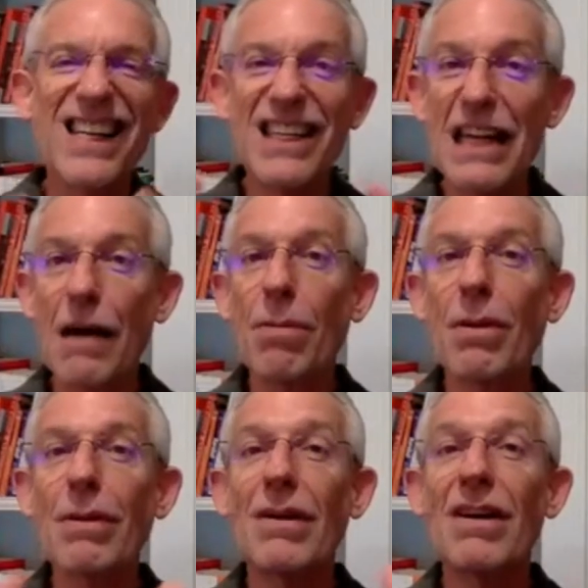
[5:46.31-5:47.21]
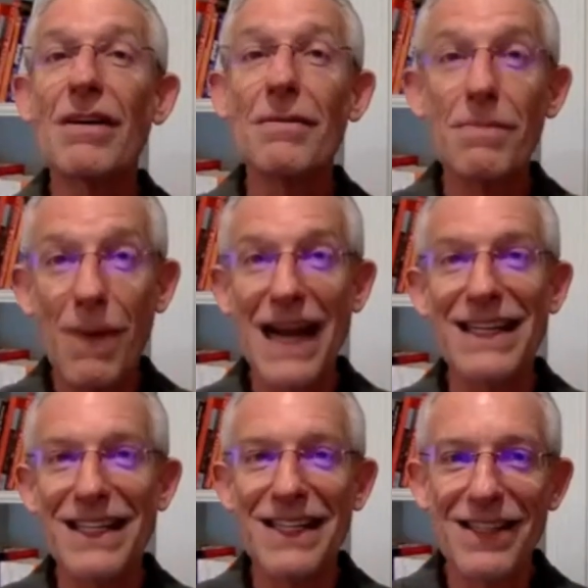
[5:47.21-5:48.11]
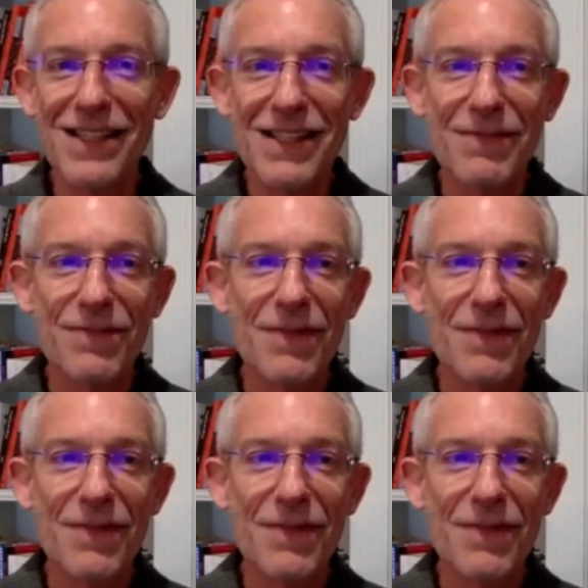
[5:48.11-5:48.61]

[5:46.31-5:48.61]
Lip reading: double-mindedness.